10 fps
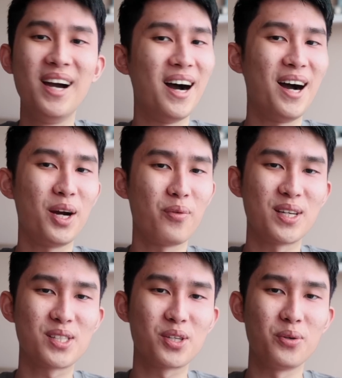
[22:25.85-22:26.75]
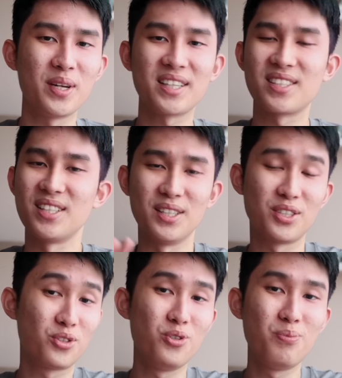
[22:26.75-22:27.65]
high-res codecs, and a
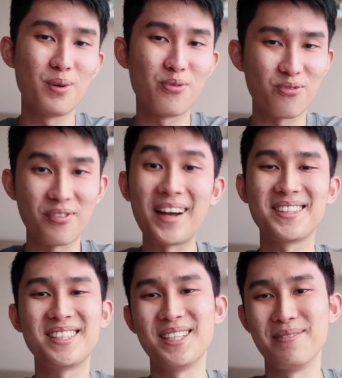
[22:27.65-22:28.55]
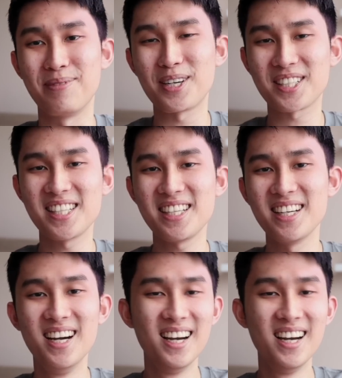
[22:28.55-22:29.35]
super fancy unboxing.